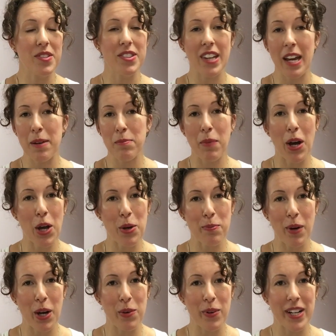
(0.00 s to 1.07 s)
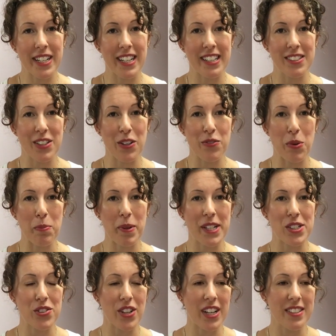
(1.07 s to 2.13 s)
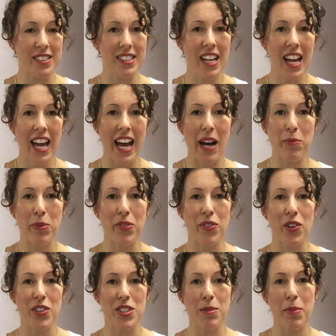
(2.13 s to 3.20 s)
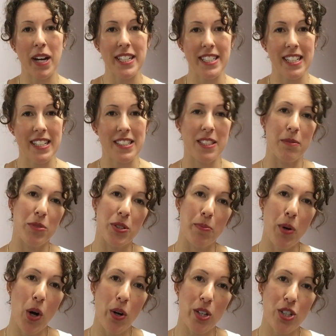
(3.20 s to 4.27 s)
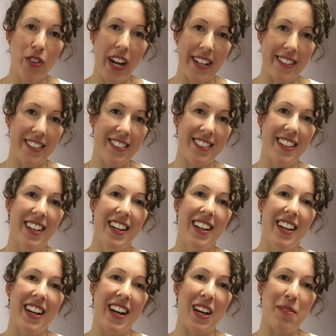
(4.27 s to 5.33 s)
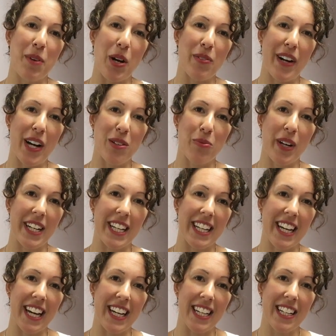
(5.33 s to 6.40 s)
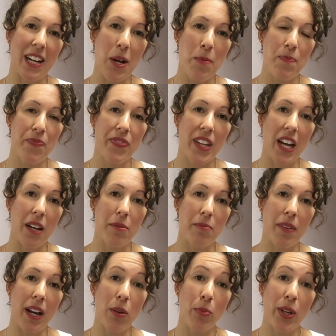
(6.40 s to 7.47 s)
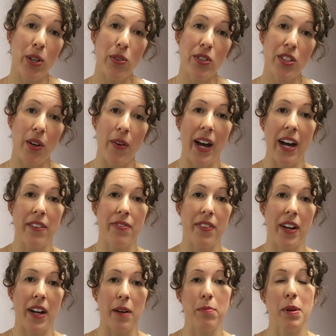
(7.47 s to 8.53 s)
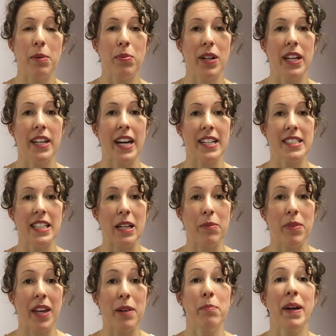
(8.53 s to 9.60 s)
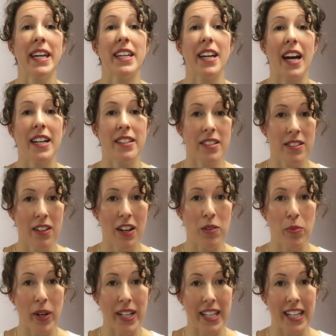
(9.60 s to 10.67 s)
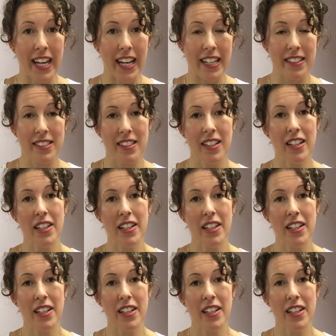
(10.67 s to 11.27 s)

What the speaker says: same MyOhMy Weddings over on Pinterest, and we've got some ideas and some hot trends around wedding cake. And we also have people in our team that make and design wedding cakes.